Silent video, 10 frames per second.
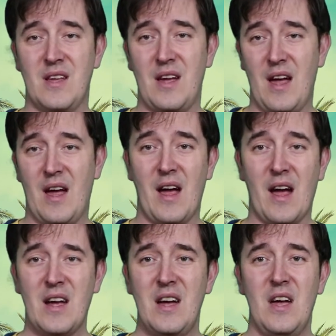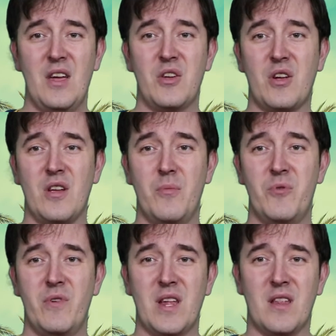like you can
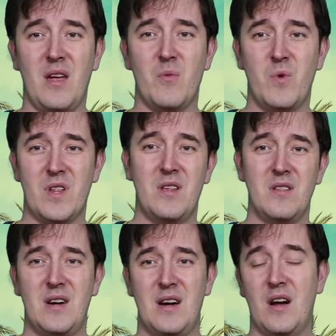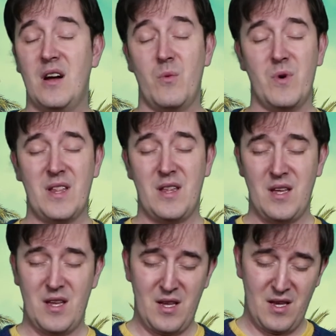operate them with the uh, with
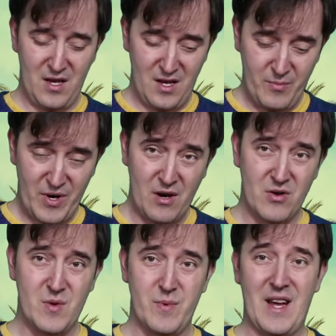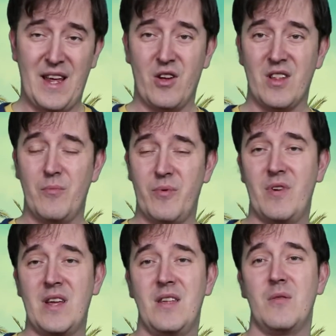the power supply, you can
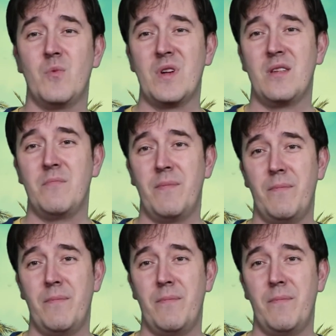operate them with the